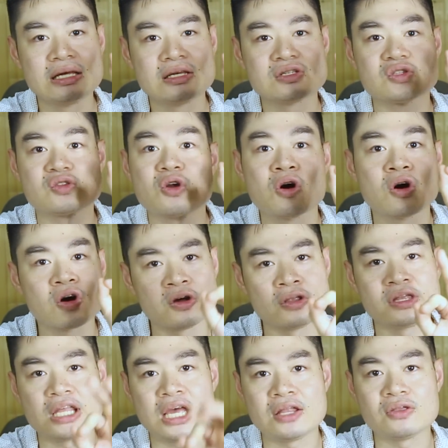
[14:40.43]
strong
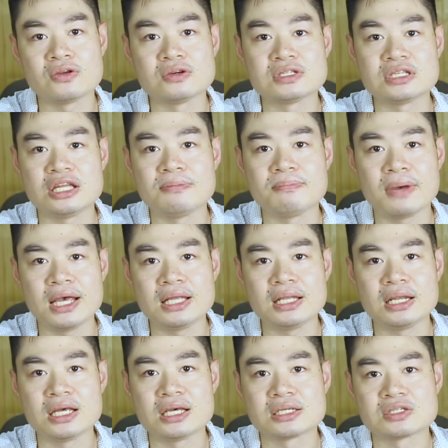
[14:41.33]
contenders in
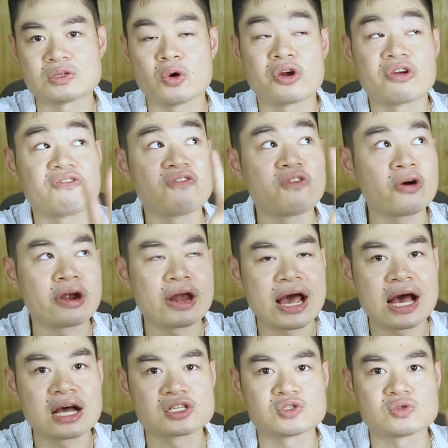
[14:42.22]
my list, or 4
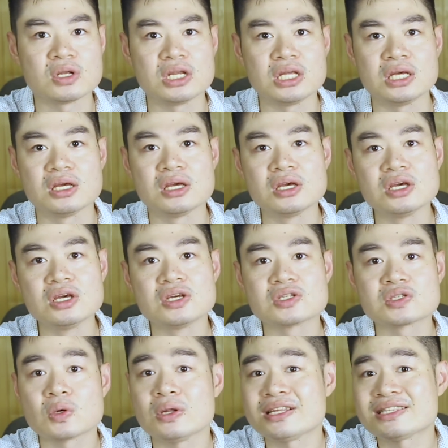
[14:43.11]
actually.
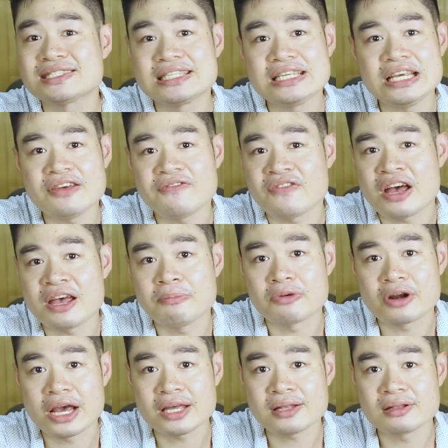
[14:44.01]
So let's see if I'm
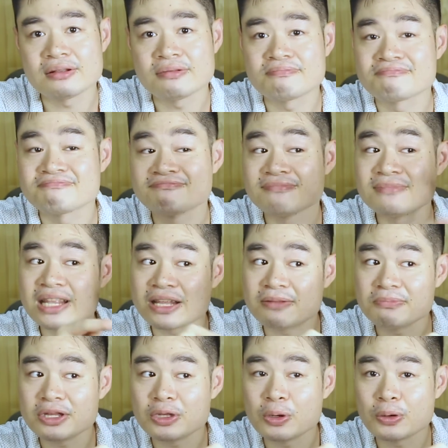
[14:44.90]
right. Let
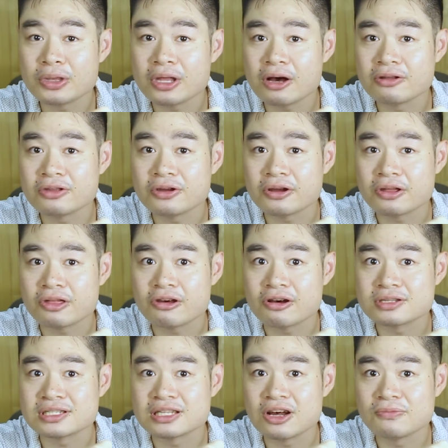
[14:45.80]
me know down your
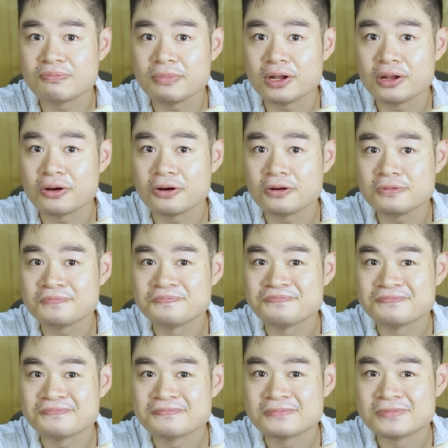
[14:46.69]
thoughts down below
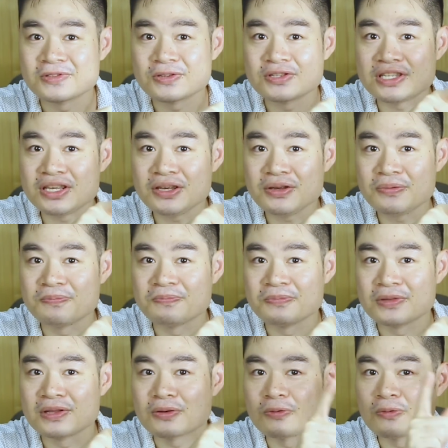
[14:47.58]
to see
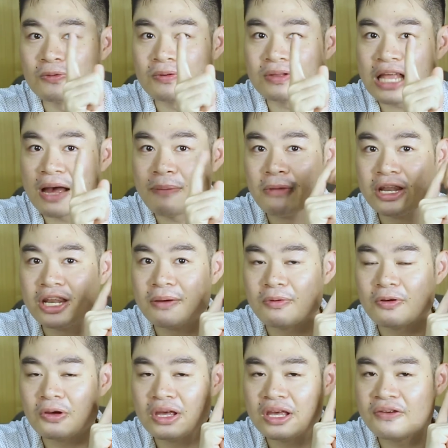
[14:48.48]
kung tama na,
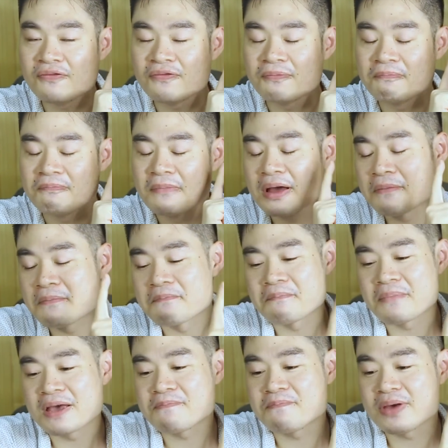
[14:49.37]
if
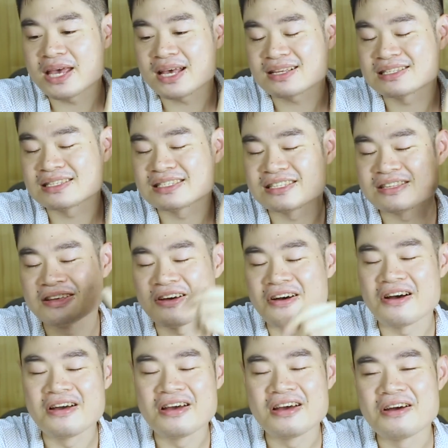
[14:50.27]
my picks
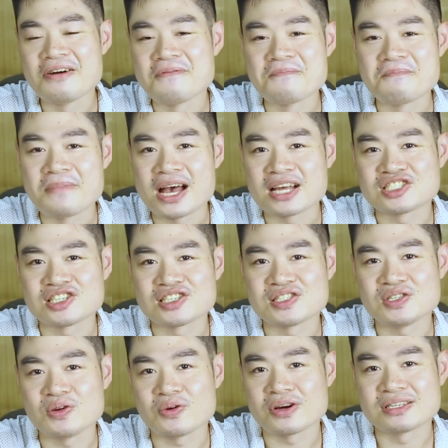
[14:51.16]

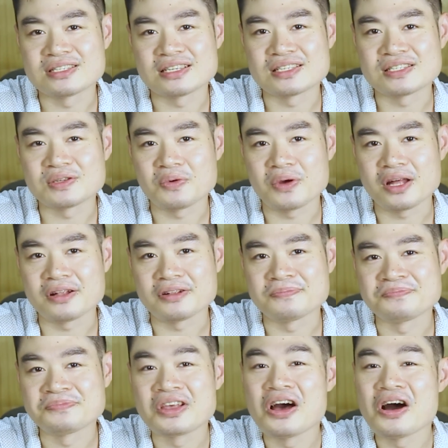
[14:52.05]
matches yours as well.
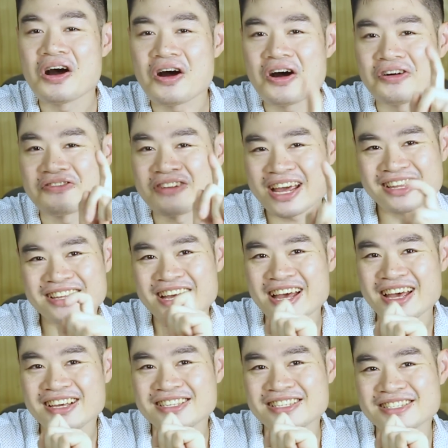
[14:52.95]
Alright,
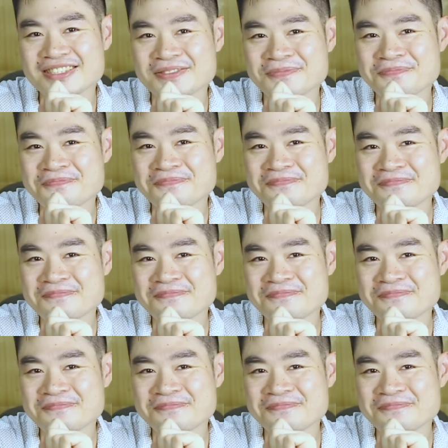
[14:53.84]
guys,